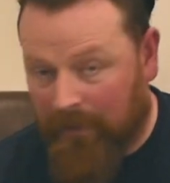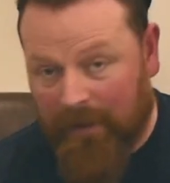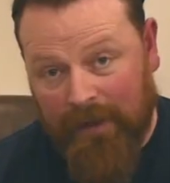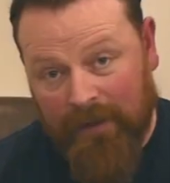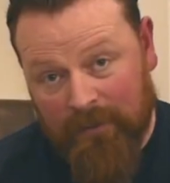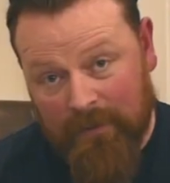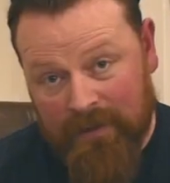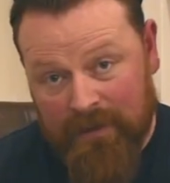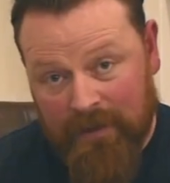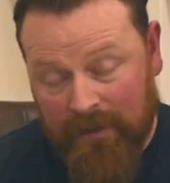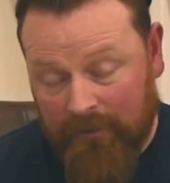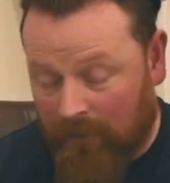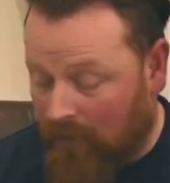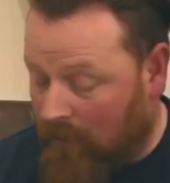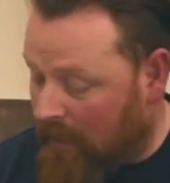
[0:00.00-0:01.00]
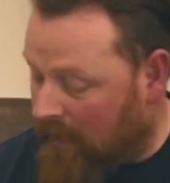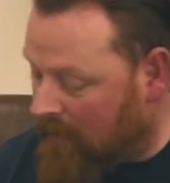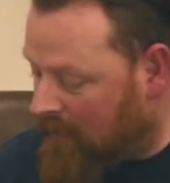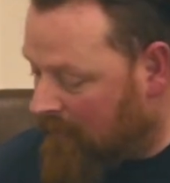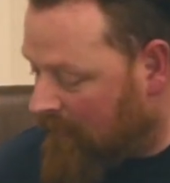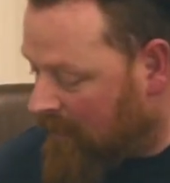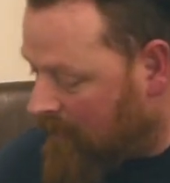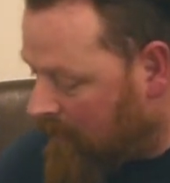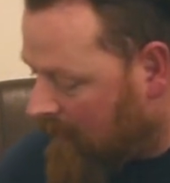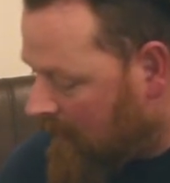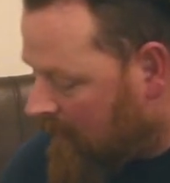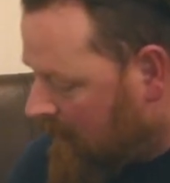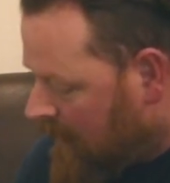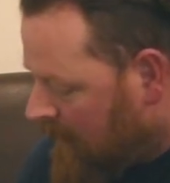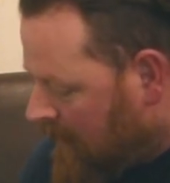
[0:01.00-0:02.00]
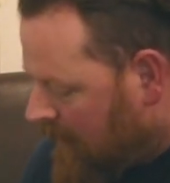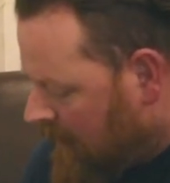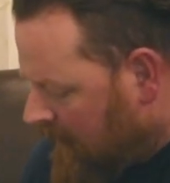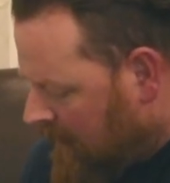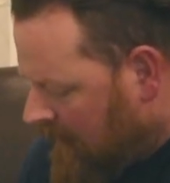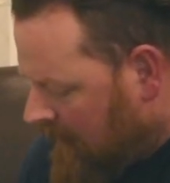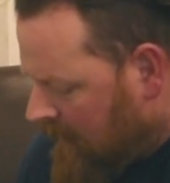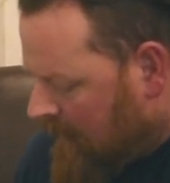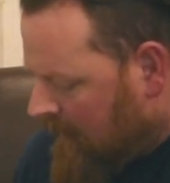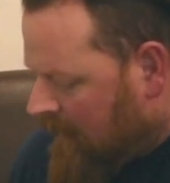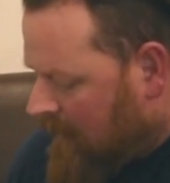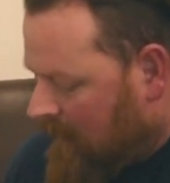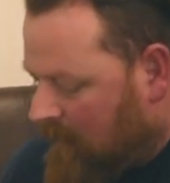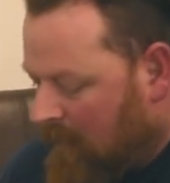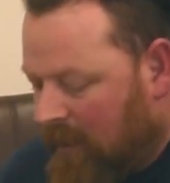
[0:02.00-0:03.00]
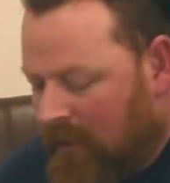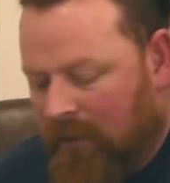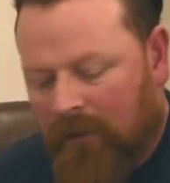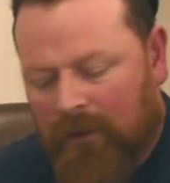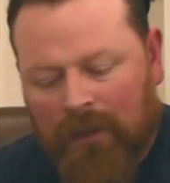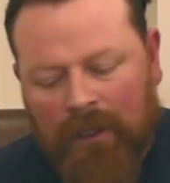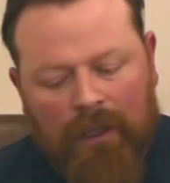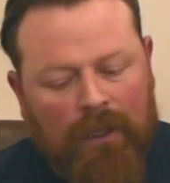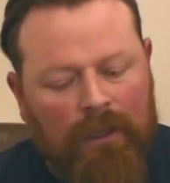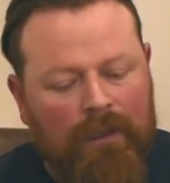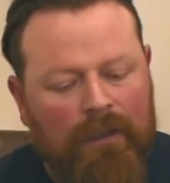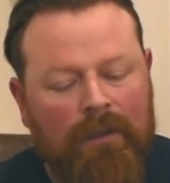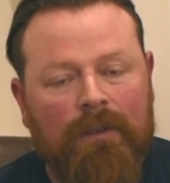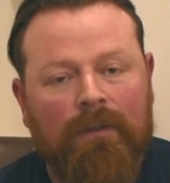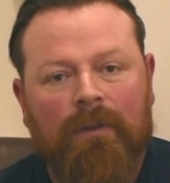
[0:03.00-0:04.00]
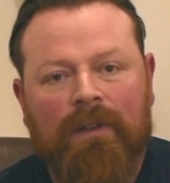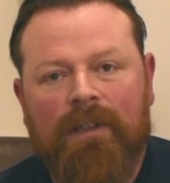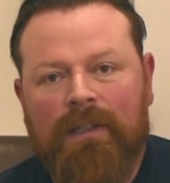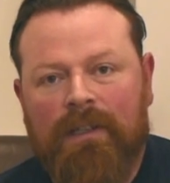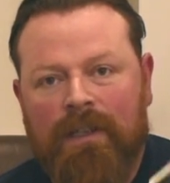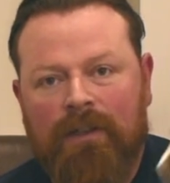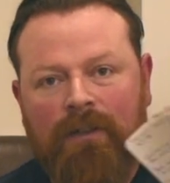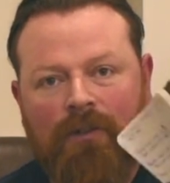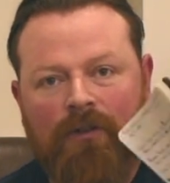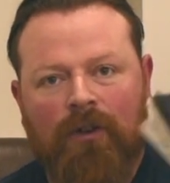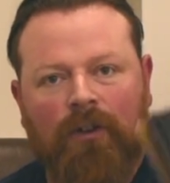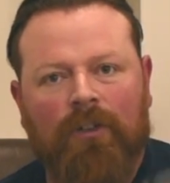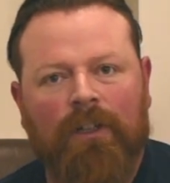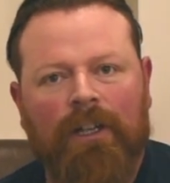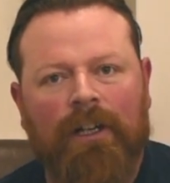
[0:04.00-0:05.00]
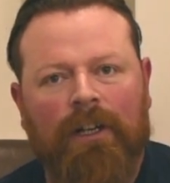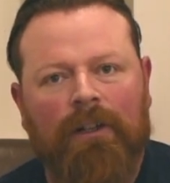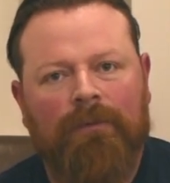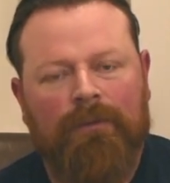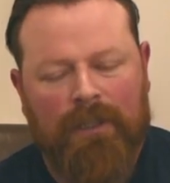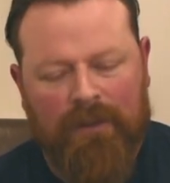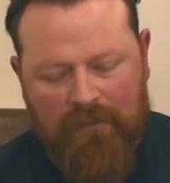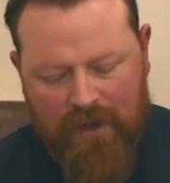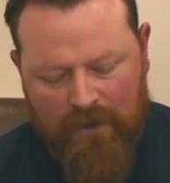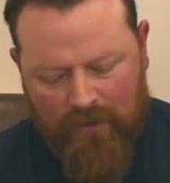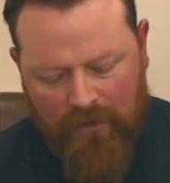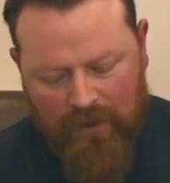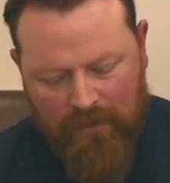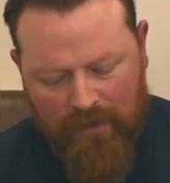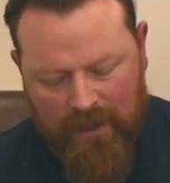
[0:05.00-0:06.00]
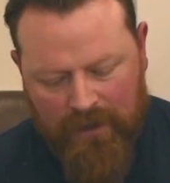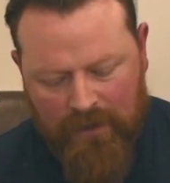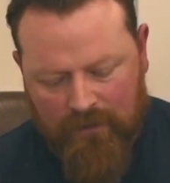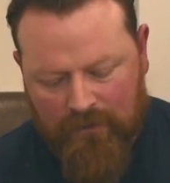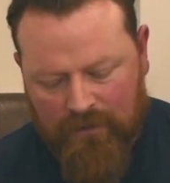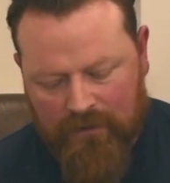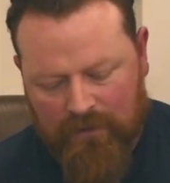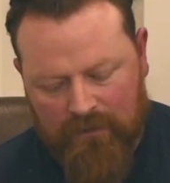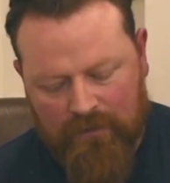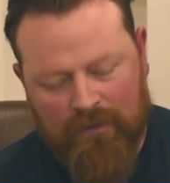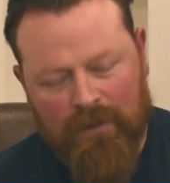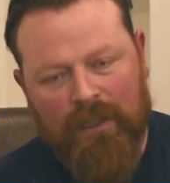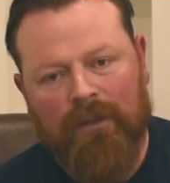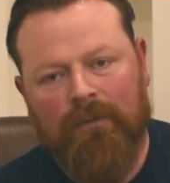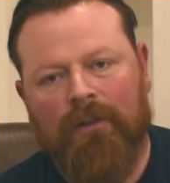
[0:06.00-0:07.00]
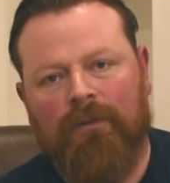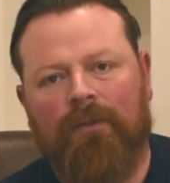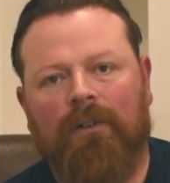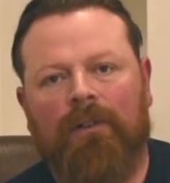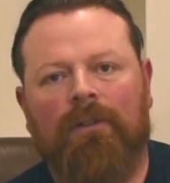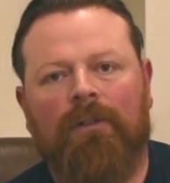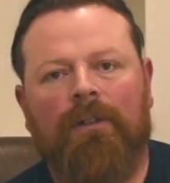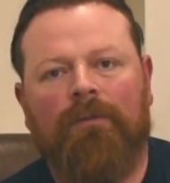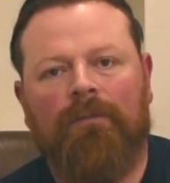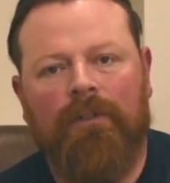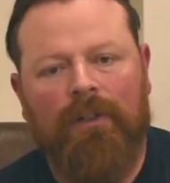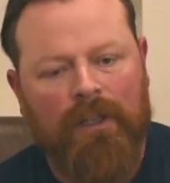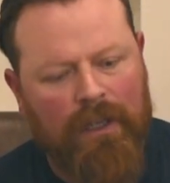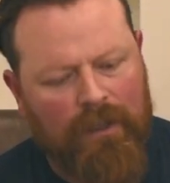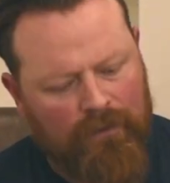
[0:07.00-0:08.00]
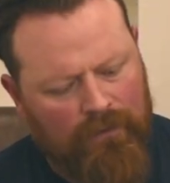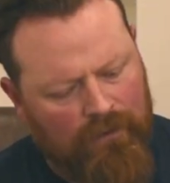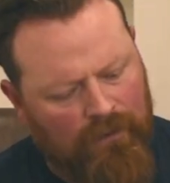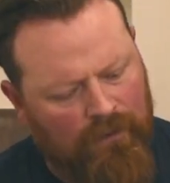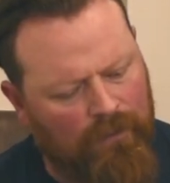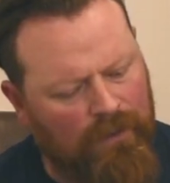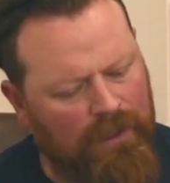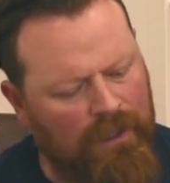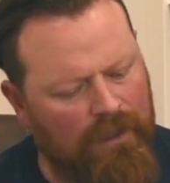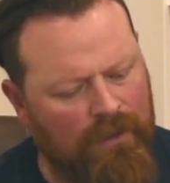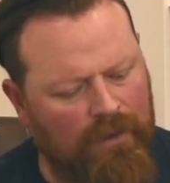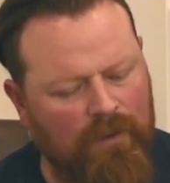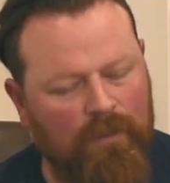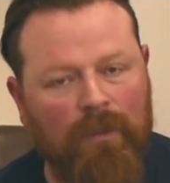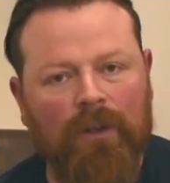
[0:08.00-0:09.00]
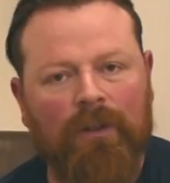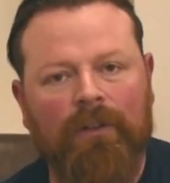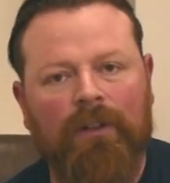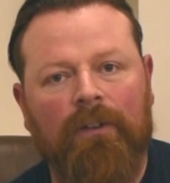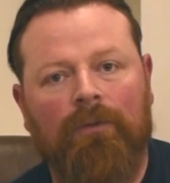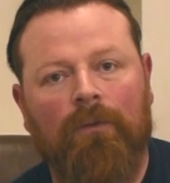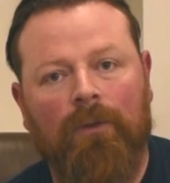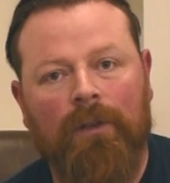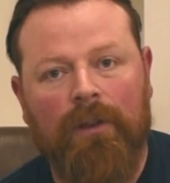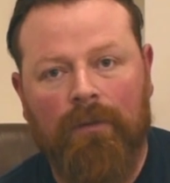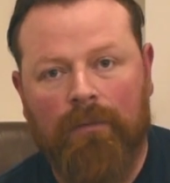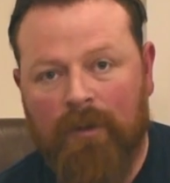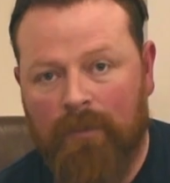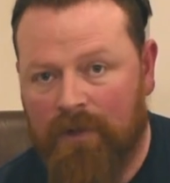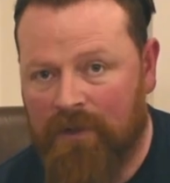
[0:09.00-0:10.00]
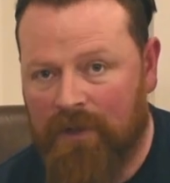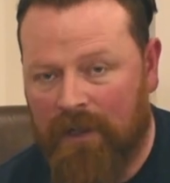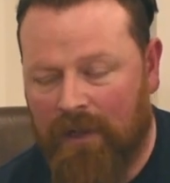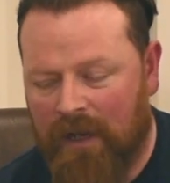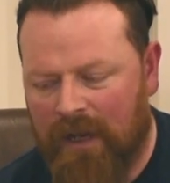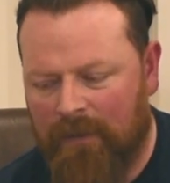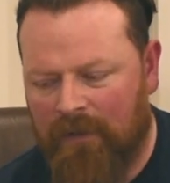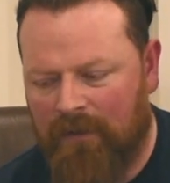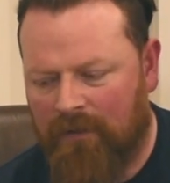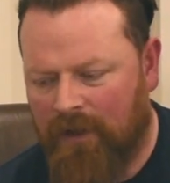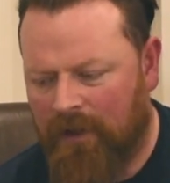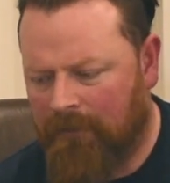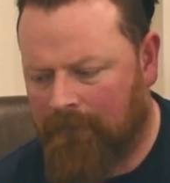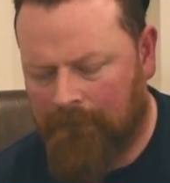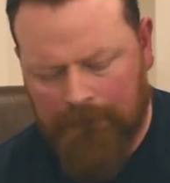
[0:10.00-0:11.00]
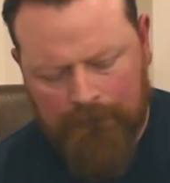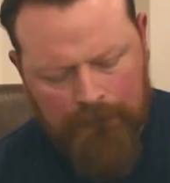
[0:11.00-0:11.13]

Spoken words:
one has been sitting for a while, and I've got my little whiskey tasting journal here. I've already made notes, so I can refer to it for you guys. So this one here is bottled at 43% ABV.